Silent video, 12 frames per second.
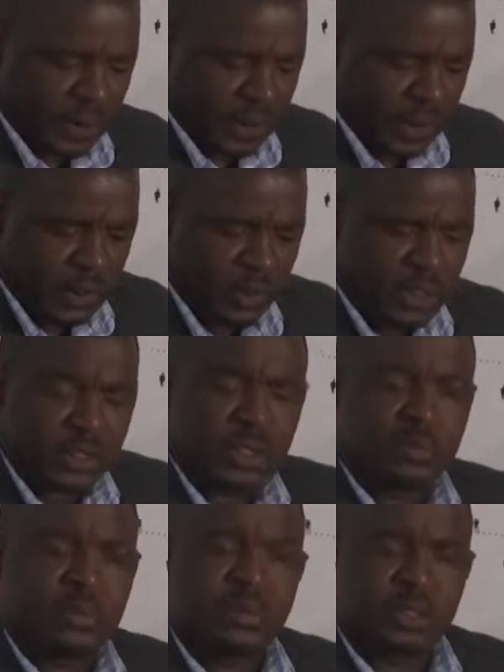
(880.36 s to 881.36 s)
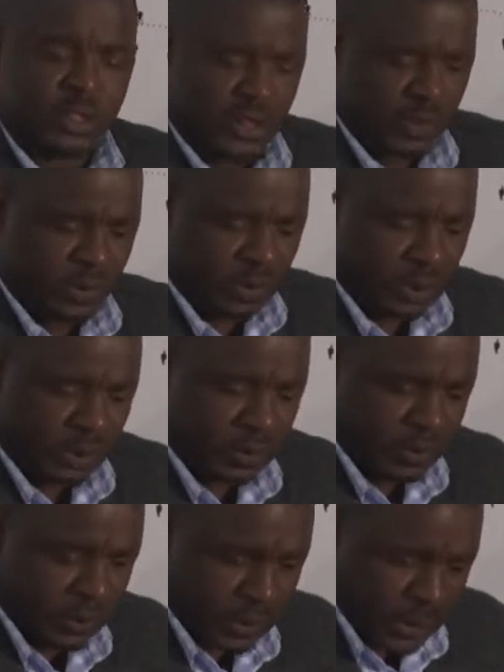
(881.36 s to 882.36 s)
to intercept Rhodesian
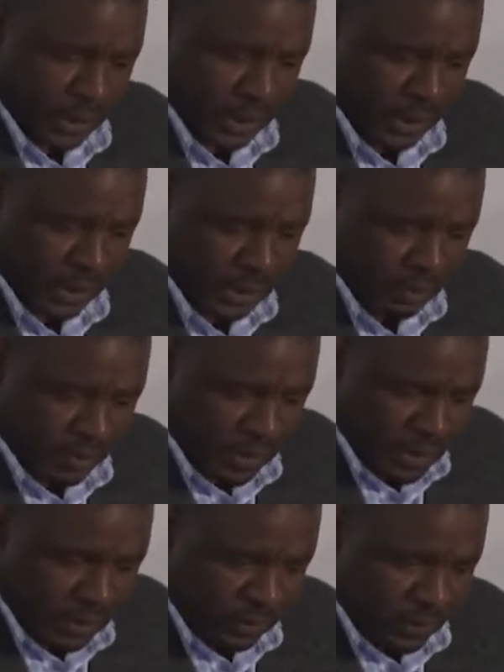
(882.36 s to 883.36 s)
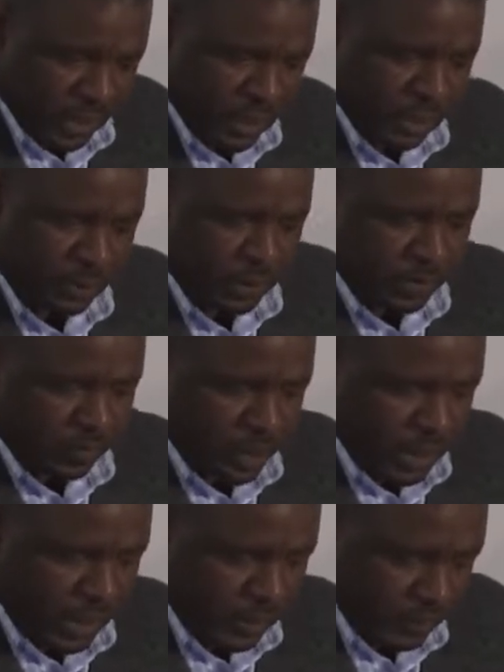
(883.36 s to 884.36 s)
oil deliveries via the port of
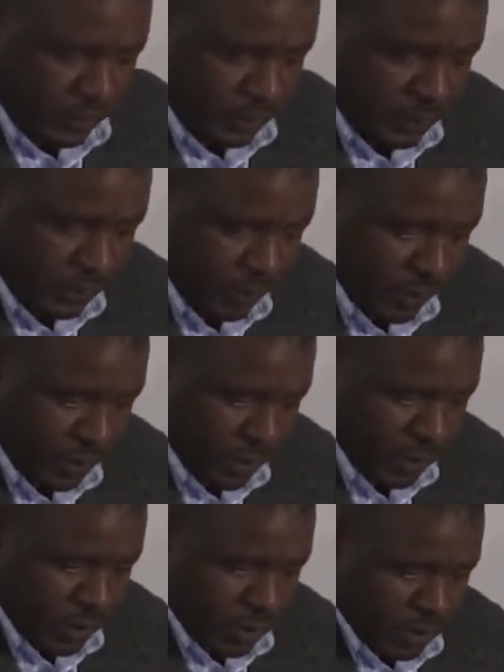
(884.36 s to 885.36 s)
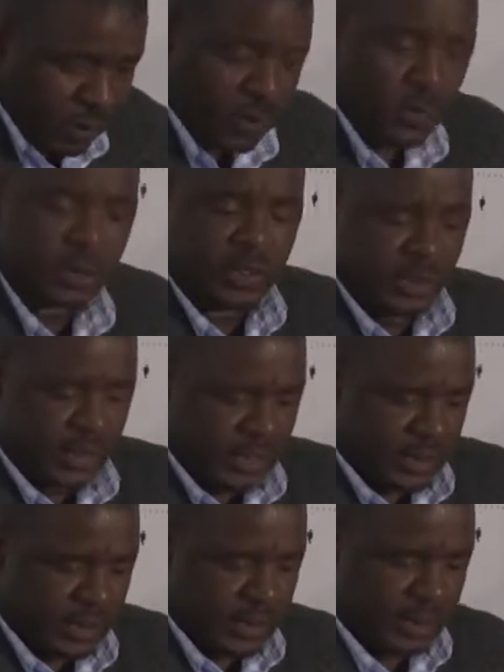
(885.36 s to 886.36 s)
Beira. So in the
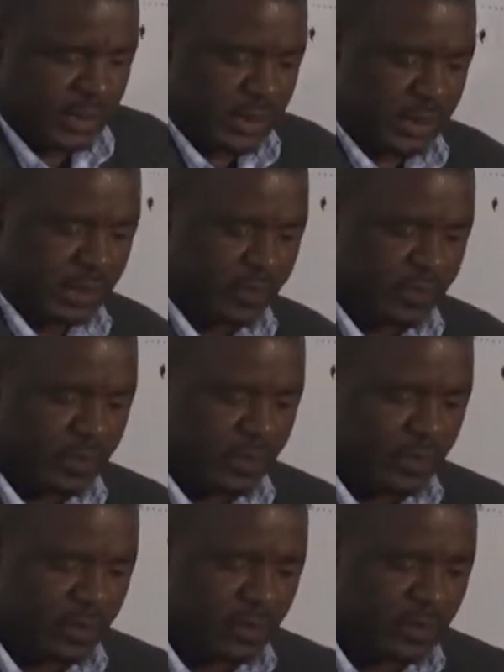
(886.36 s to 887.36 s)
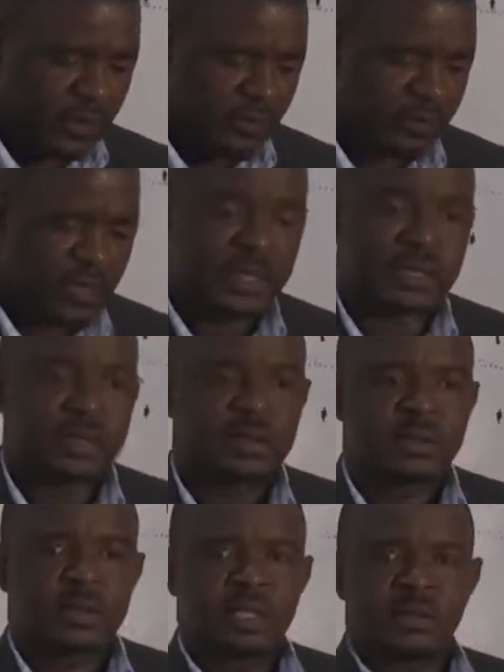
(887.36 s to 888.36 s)
1960s,
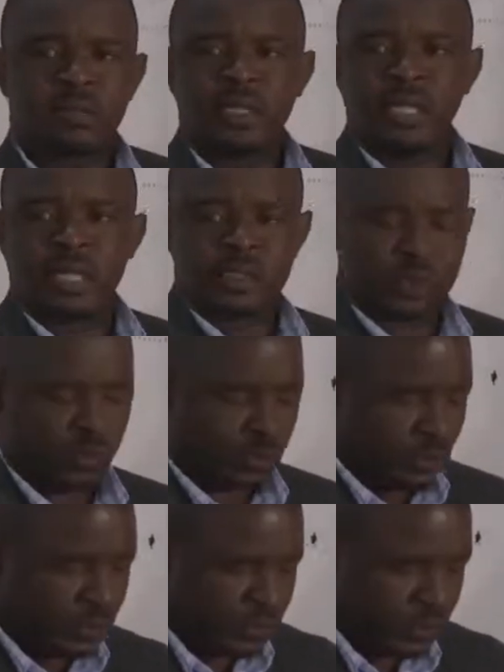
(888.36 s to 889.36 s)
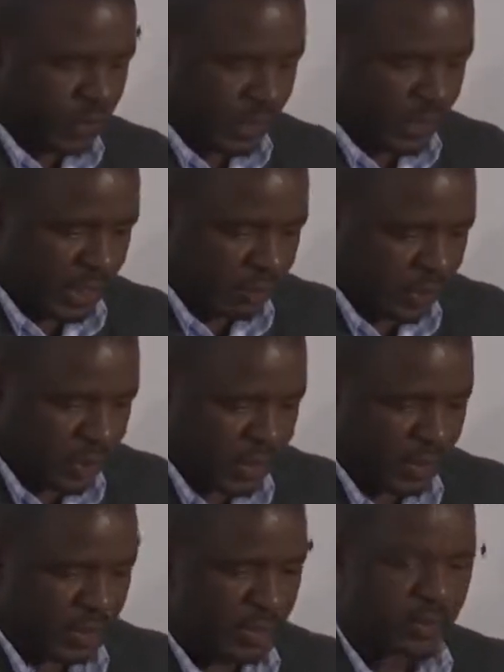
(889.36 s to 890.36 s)
France had begun to move to establish